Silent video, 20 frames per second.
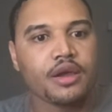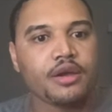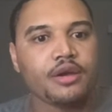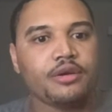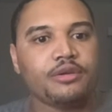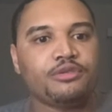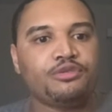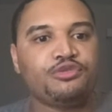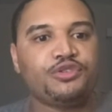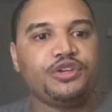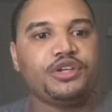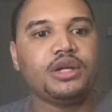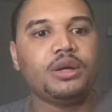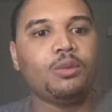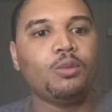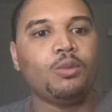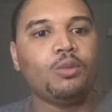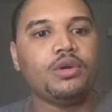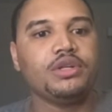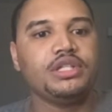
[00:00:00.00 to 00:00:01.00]
Freedom,
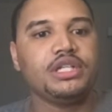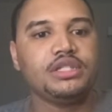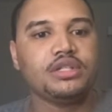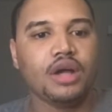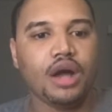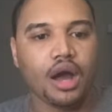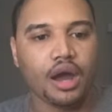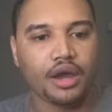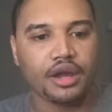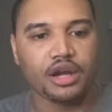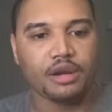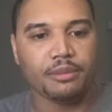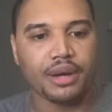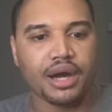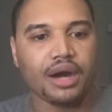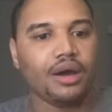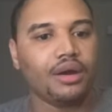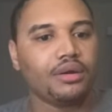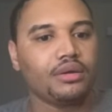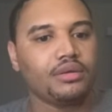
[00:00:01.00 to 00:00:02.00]
what's he talking
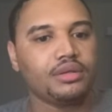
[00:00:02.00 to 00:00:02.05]
about?